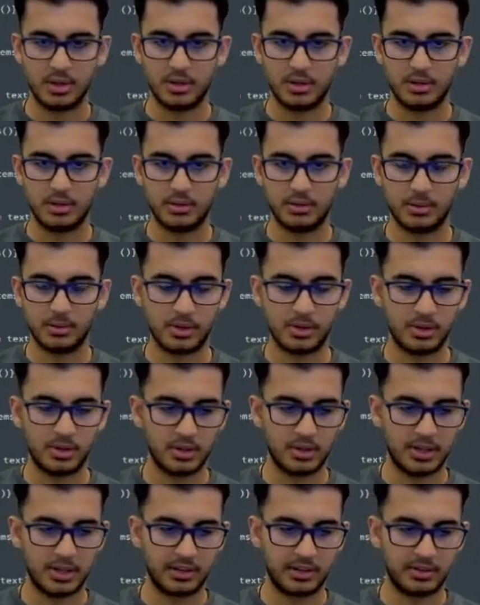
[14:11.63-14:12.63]
So we
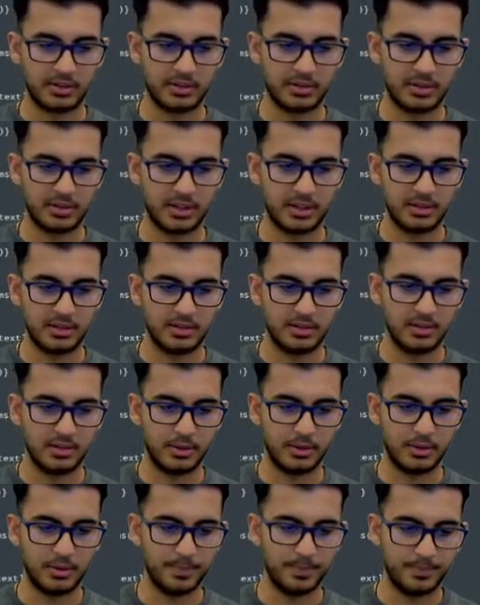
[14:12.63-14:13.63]
call xtrain 0.
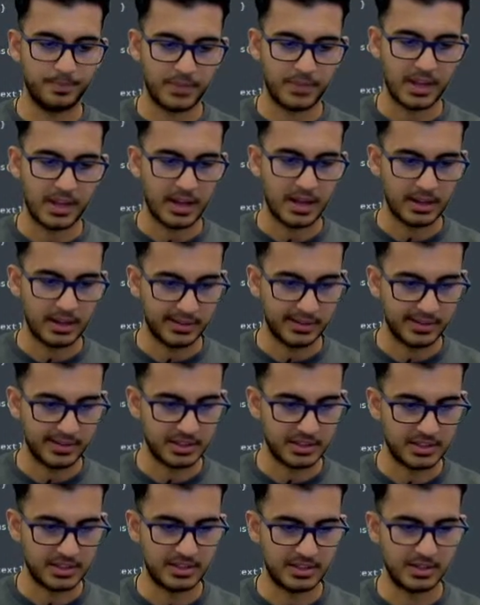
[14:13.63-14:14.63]
And let's
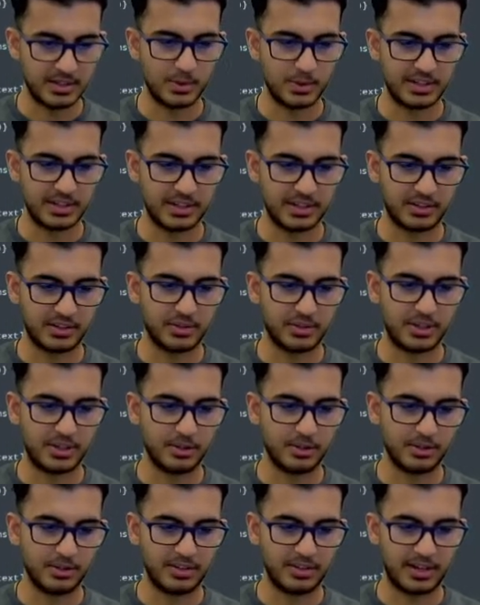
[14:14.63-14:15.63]
actually see what xtrain
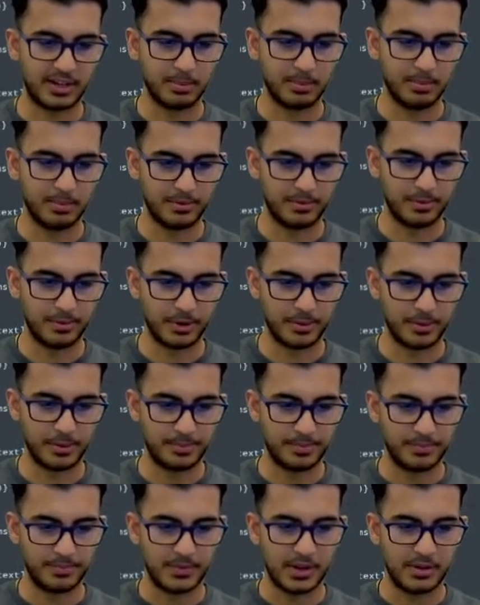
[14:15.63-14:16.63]
looks like before.
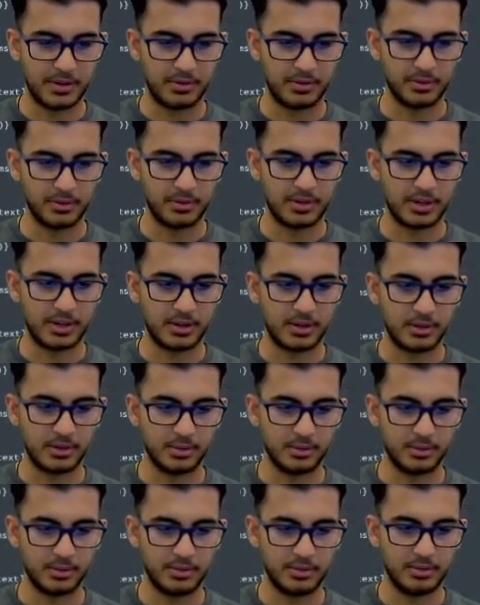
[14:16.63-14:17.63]
So
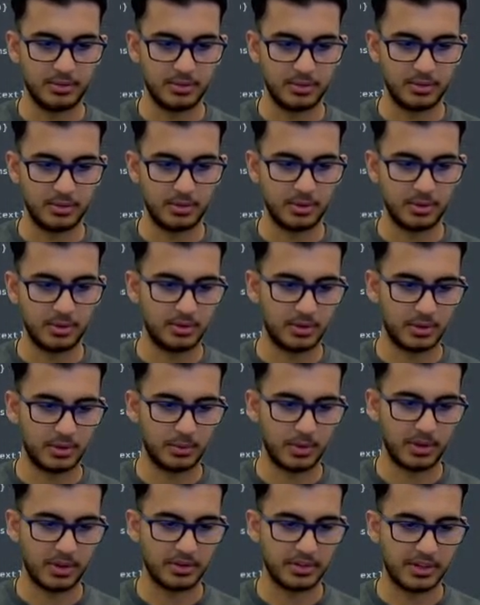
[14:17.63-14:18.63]
decode,
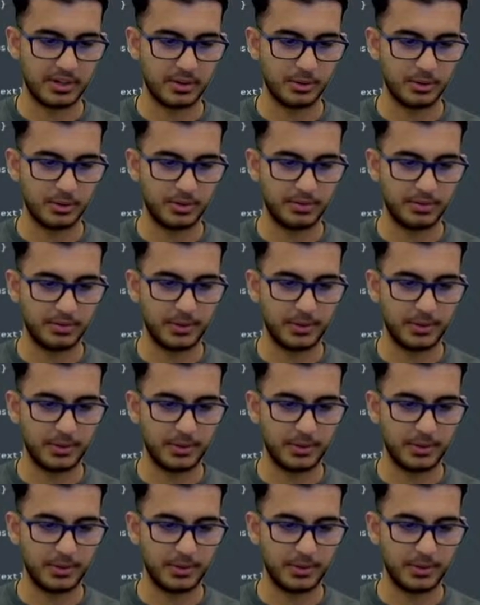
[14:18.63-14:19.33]
without decode review.